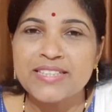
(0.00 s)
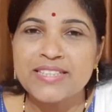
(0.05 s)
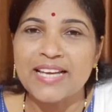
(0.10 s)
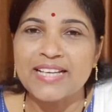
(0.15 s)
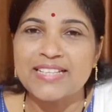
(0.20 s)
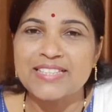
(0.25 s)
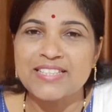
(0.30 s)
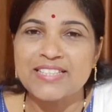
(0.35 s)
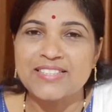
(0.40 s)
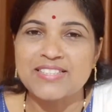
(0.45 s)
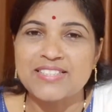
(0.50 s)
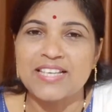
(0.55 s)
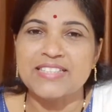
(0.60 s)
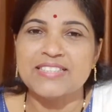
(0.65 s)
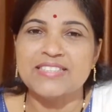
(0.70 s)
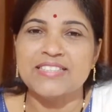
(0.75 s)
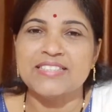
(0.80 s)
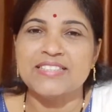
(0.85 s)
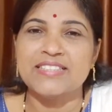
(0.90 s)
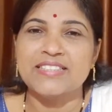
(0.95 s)

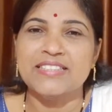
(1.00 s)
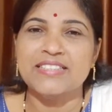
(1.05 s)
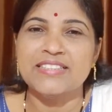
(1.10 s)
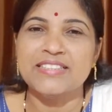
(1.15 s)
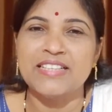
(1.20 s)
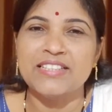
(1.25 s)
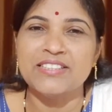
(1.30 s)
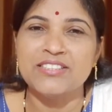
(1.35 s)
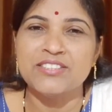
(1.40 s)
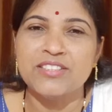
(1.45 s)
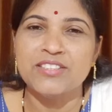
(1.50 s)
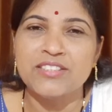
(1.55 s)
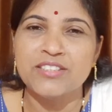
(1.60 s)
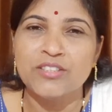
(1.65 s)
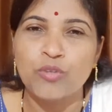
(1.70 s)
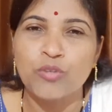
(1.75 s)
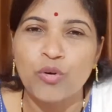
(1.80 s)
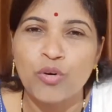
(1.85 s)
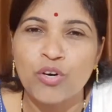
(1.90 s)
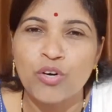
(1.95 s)
exercises. Gitanjali,
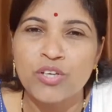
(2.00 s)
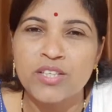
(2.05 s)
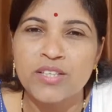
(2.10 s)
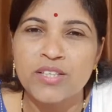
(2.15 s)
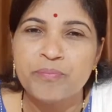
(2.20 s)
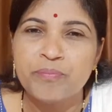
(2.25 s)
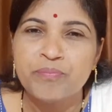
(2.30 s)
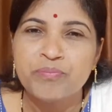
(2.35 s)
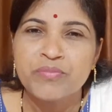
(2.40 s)
Rohan,